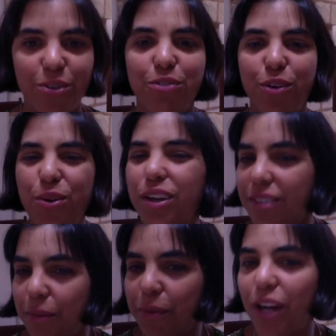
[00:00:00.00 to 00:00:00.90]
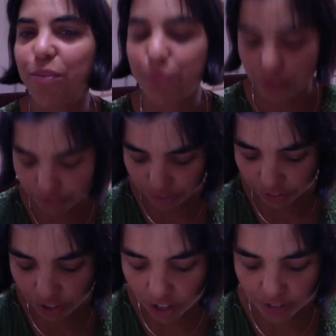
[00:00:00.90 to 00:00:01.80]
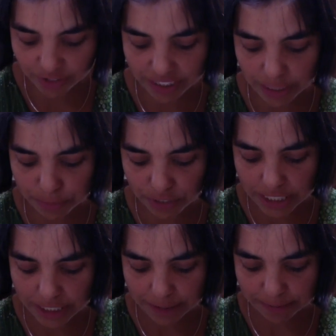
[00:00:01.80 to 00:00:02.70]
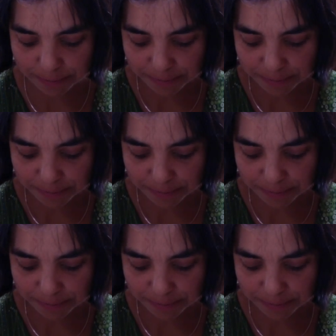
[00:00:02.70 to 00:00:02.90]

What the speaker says: evoking some kind of personal loss or separation.